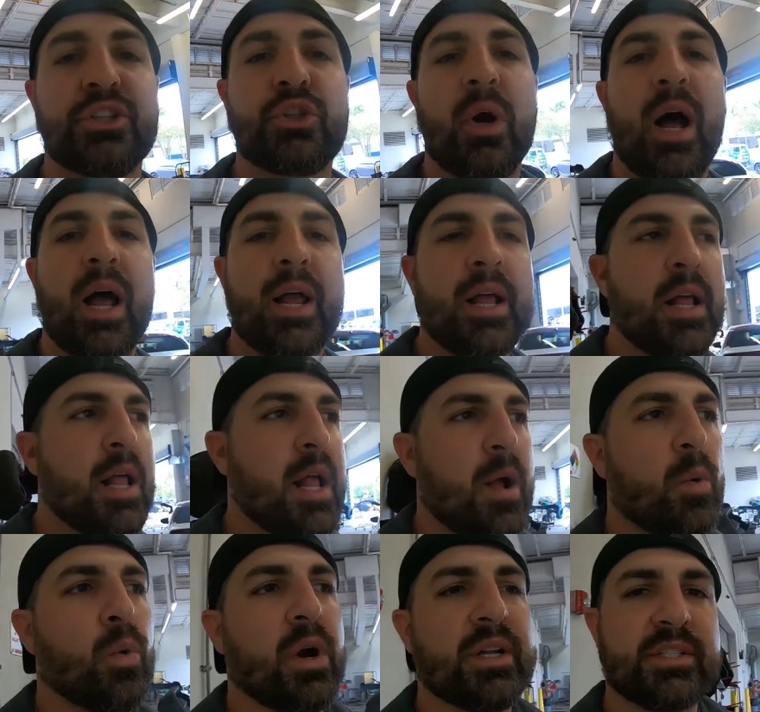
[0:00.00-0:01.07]
dry,
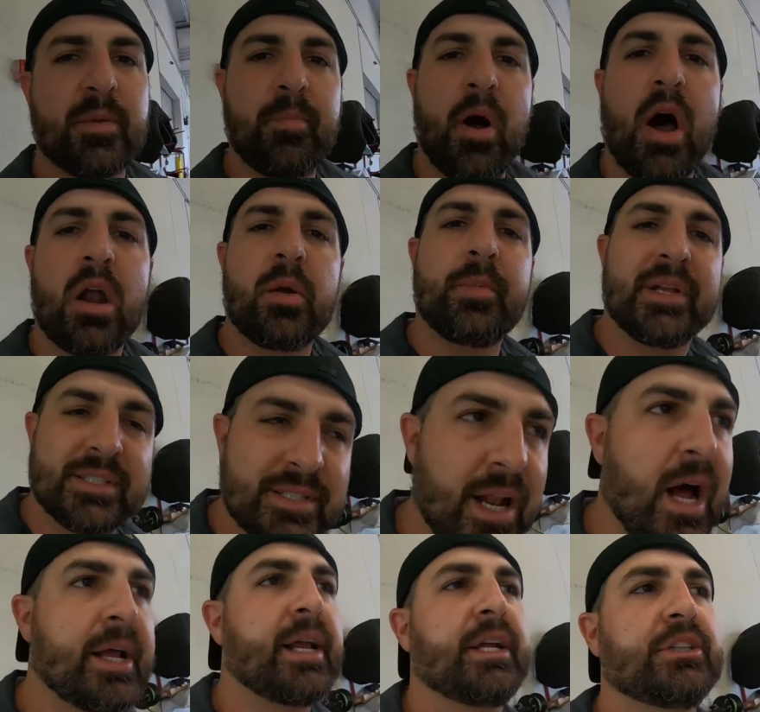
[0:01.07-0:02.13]
whereas the bottom it's
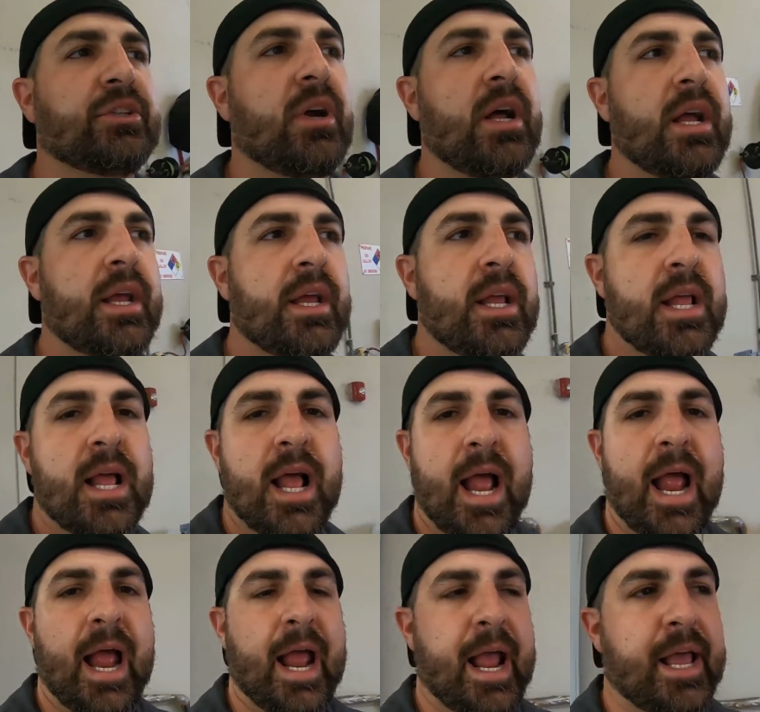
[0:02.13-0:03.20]
not yet dry,
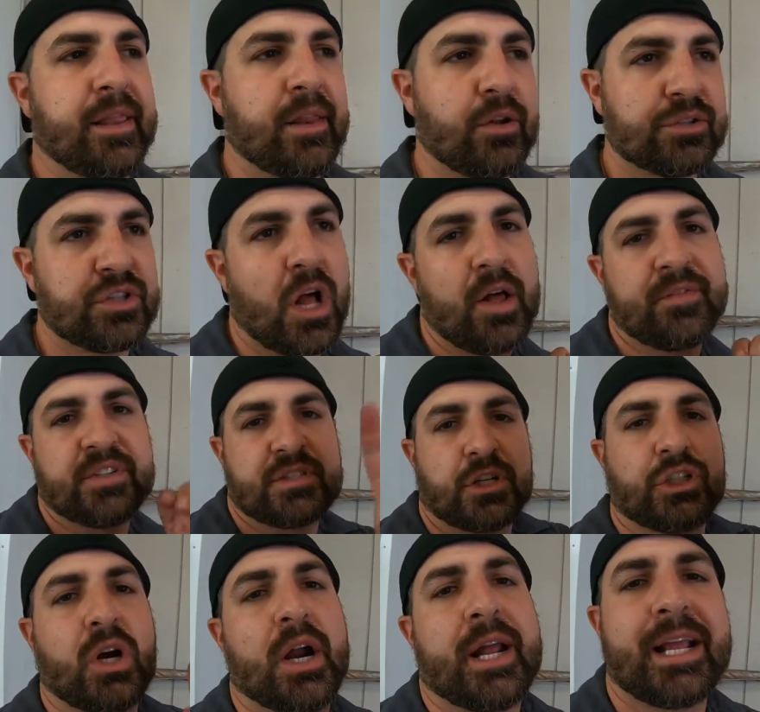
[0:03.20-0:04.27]
and little solvents
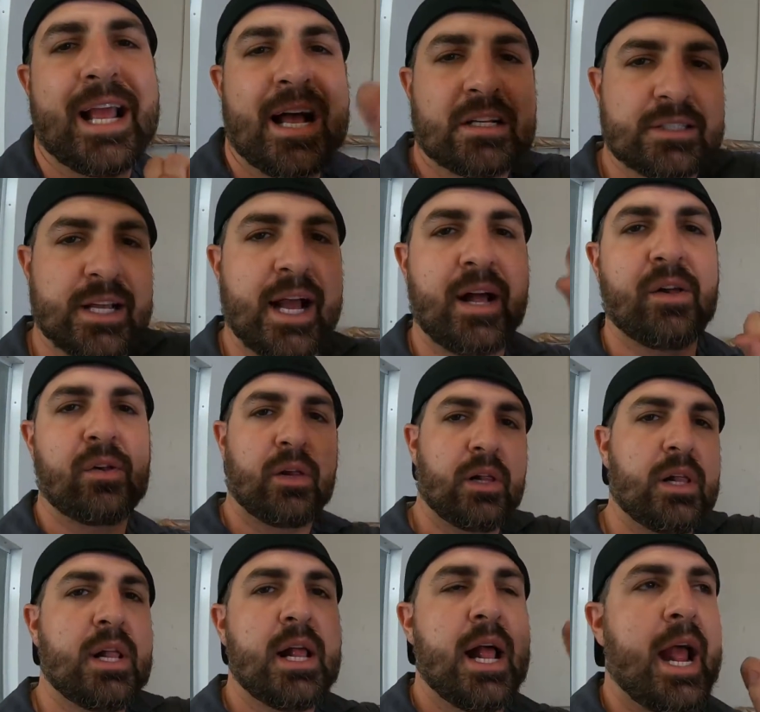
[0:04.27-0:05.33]
are trying to gas out,
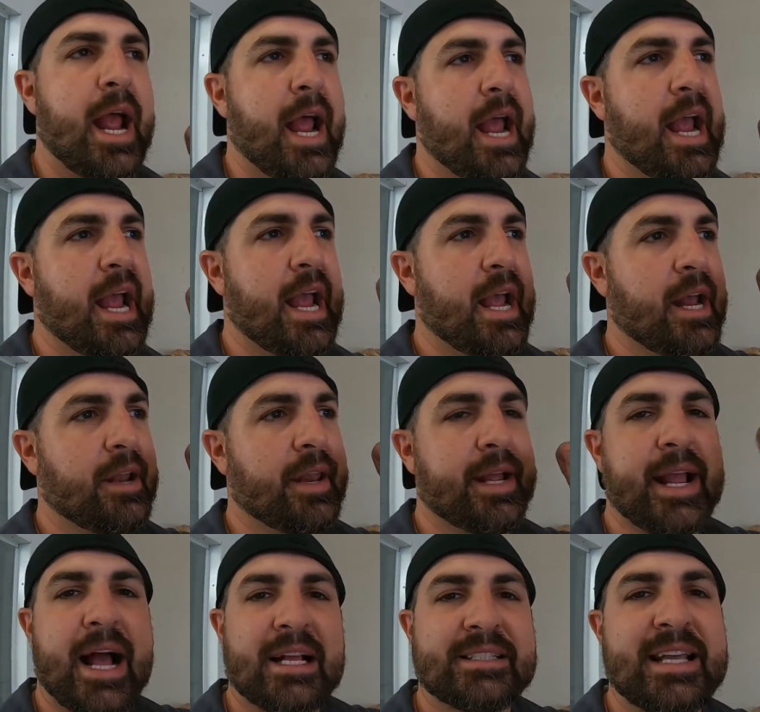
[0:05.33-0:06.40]
and
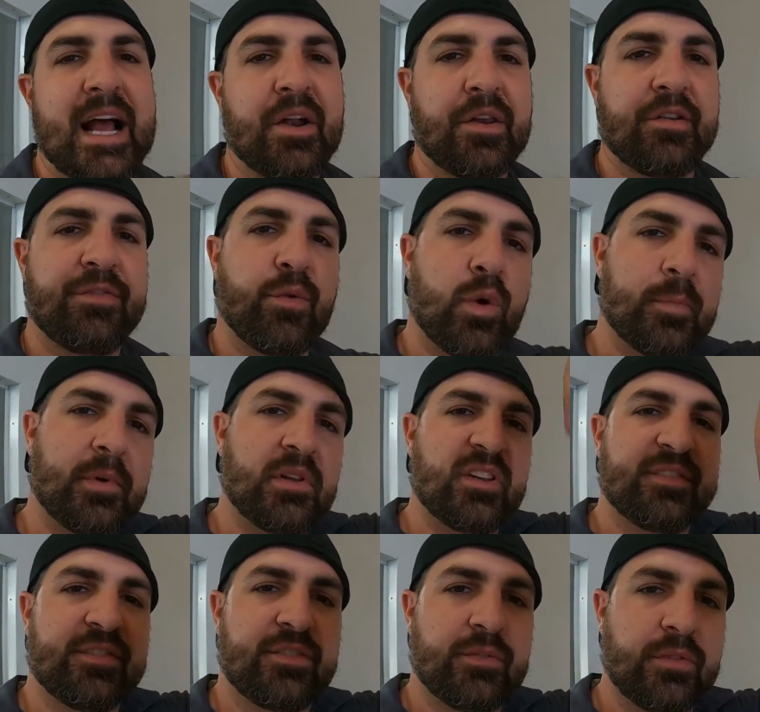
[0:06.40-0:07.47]
they gas out in the form of
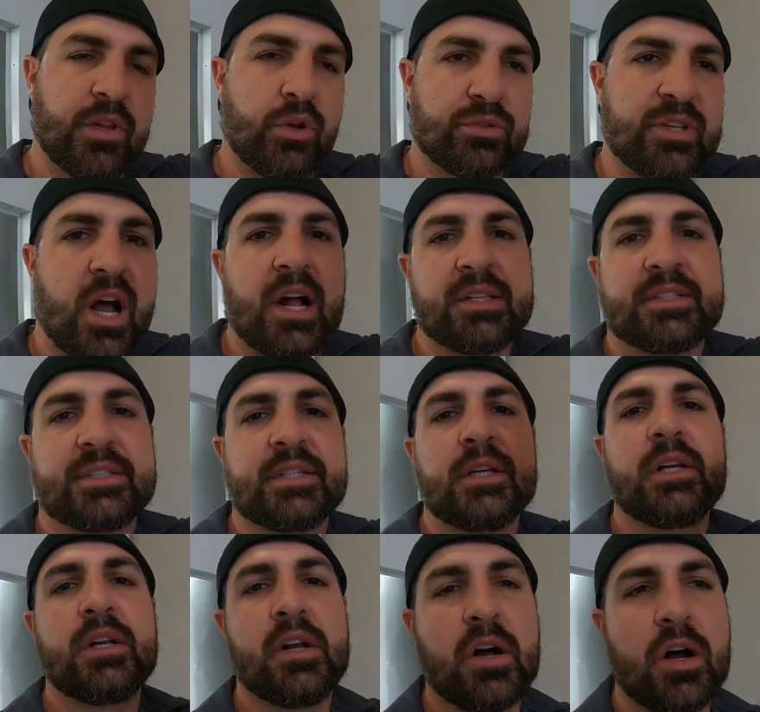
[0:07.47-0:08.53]
little dots
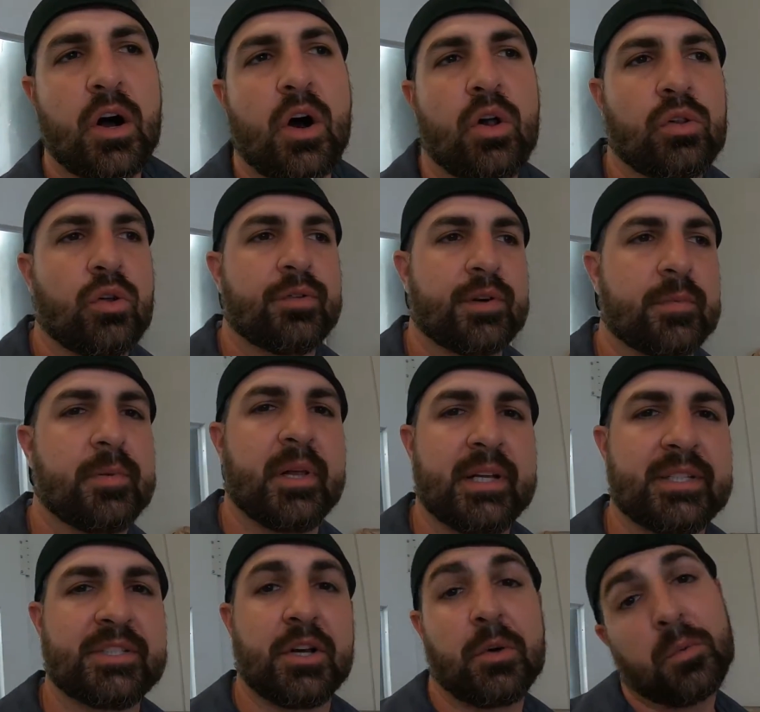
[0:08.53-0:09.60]
all over the
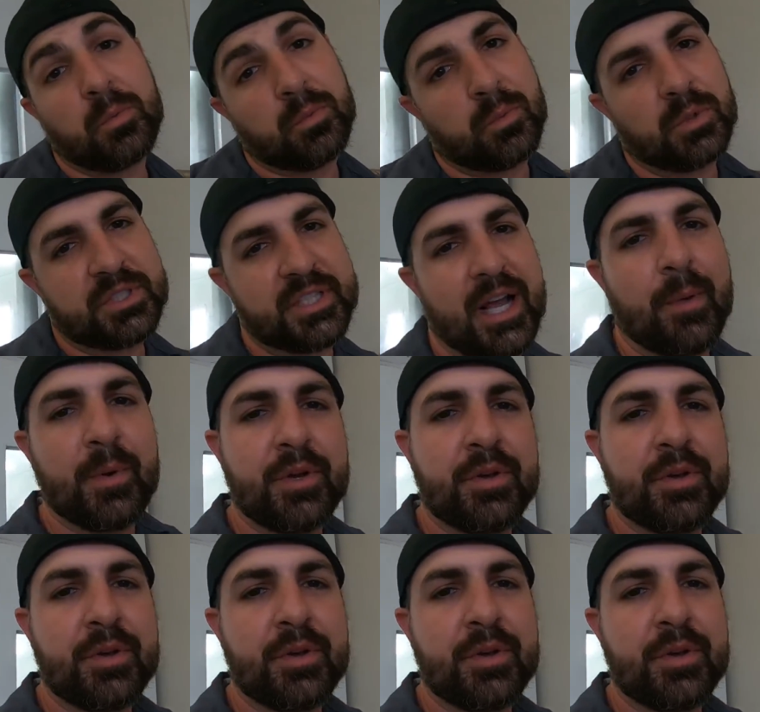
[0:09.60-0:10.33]
place. So we'll see how